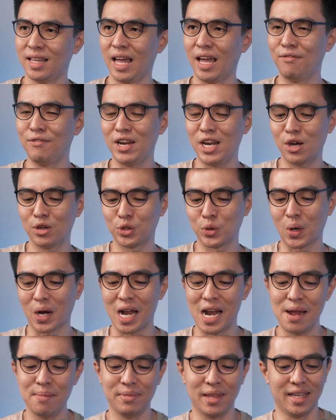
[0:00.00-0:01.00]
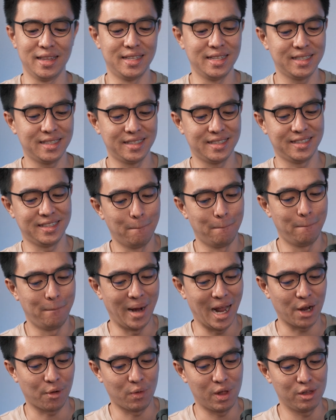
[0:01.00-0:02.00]
Nvidia also claimed that this
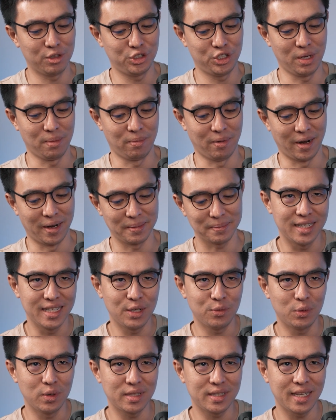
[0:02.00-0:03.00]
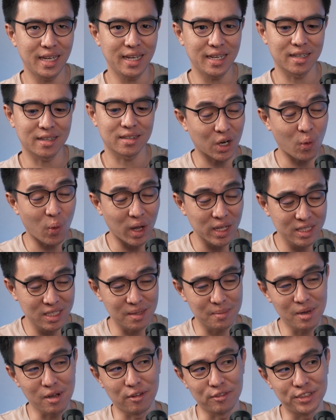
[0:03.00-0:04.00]
Blackwell chip, right, it would take quarter
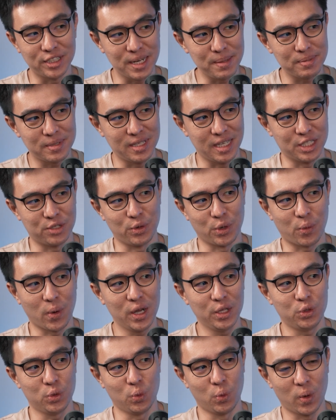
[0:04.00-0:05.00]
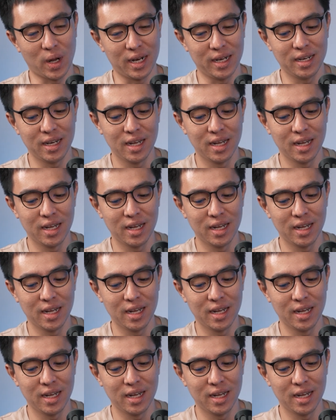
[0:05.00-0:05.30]
amount of chips that's required to run